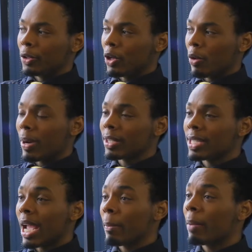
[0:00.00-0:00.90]
you know, by
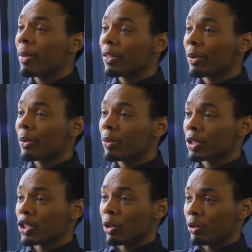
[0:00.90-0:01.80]
the time my mother
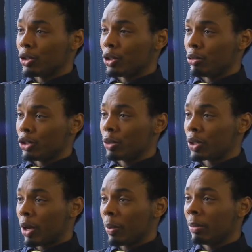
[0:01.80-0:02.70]
was thirty-two, she
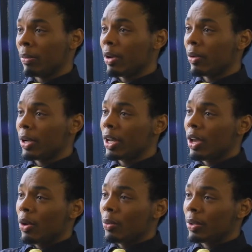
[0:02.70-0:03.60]
was already married
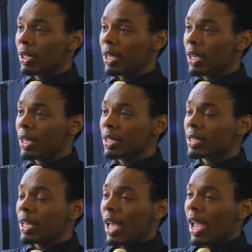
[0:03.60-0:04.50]
with kids,